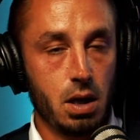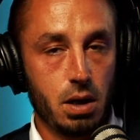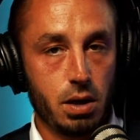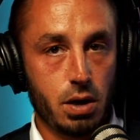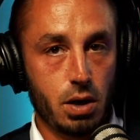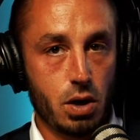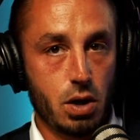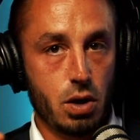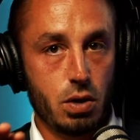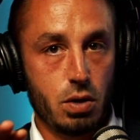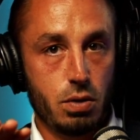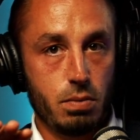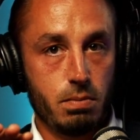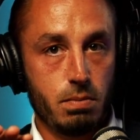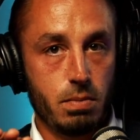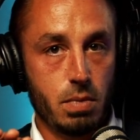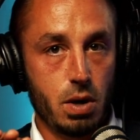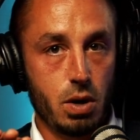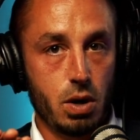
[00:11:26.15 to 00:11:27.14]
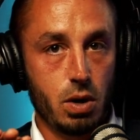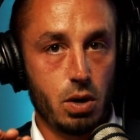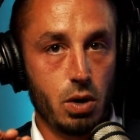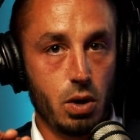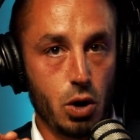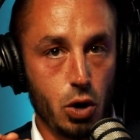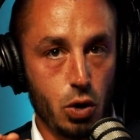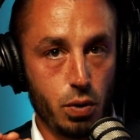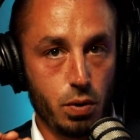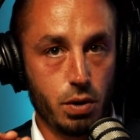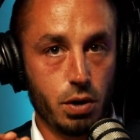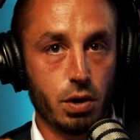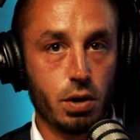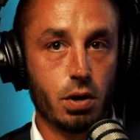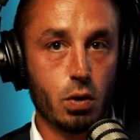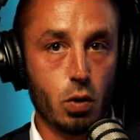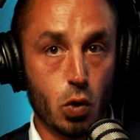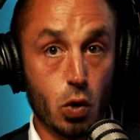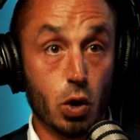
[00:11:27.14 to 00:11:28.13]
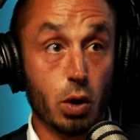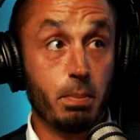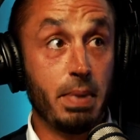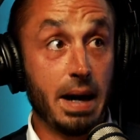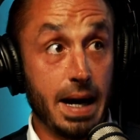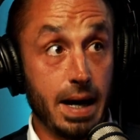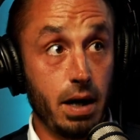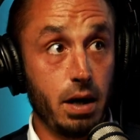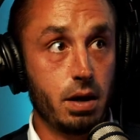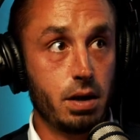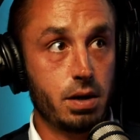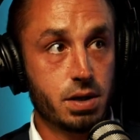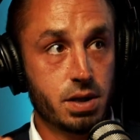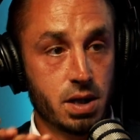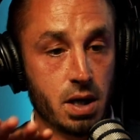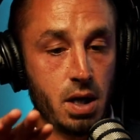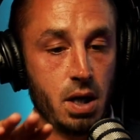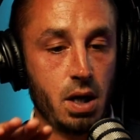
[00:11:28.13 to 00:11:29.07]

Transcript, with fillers: the home owner or buyers